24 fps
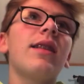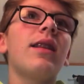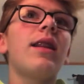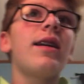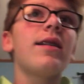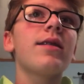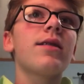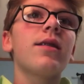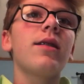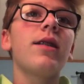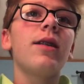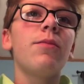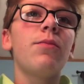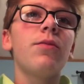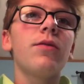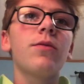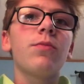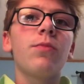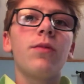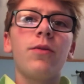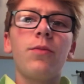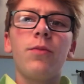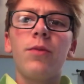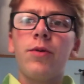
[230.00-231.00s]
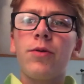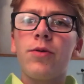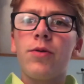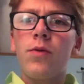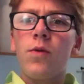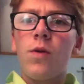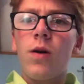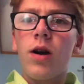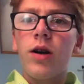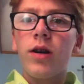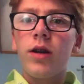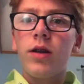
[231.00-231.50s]
the last clip was when we were
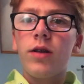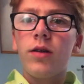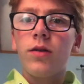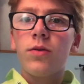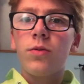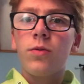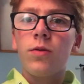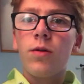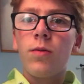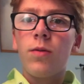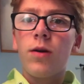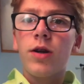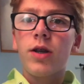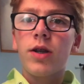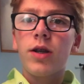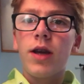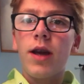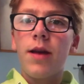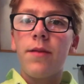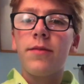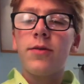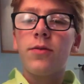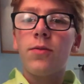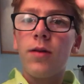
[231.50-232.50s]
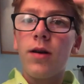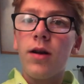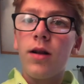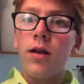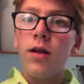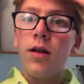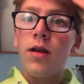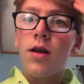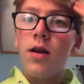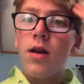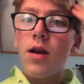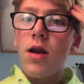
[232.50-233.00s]
walking to school to watch the games.
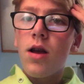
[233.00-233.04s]
Well,